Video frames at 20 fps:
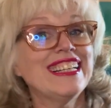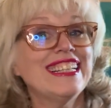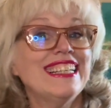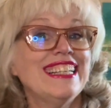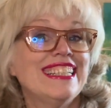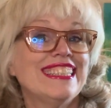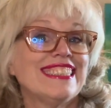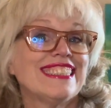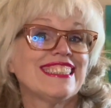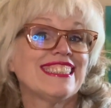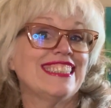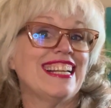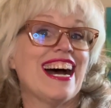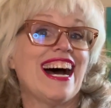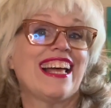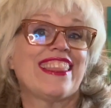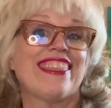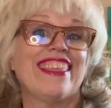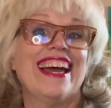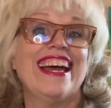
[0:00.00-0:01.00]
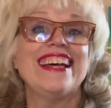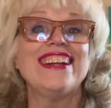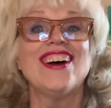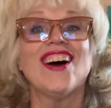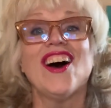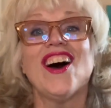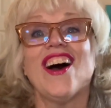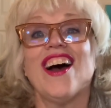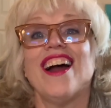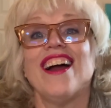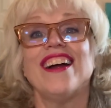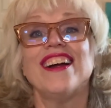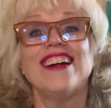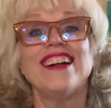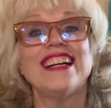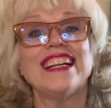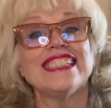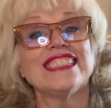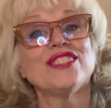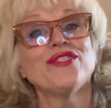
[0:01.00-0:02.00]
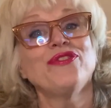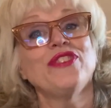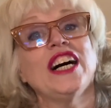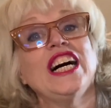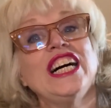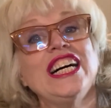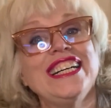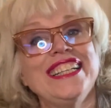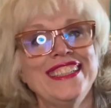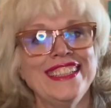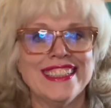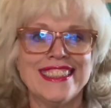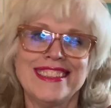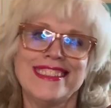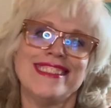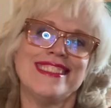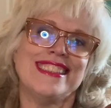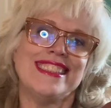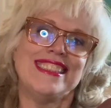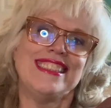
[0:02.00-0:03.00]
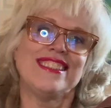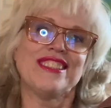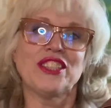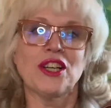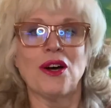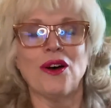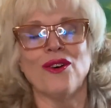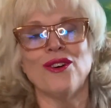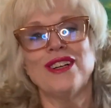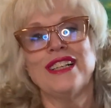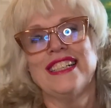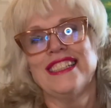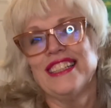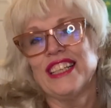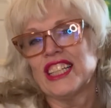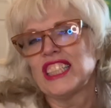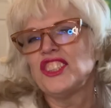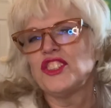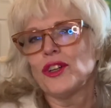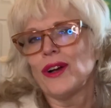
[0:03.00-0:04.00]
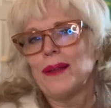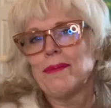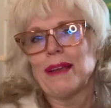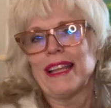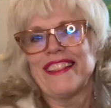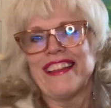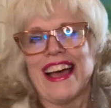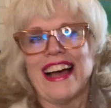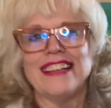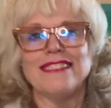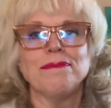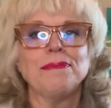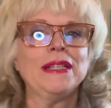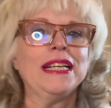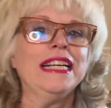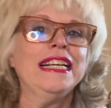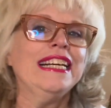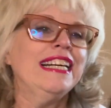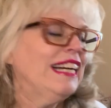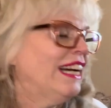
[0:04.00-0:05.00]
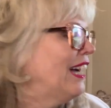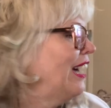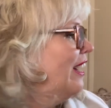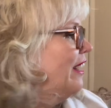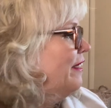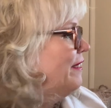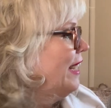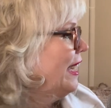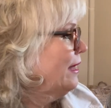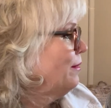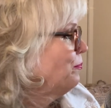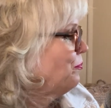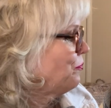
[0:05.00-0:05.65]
It's not that hard. It's fun. So you can join me in that. All right.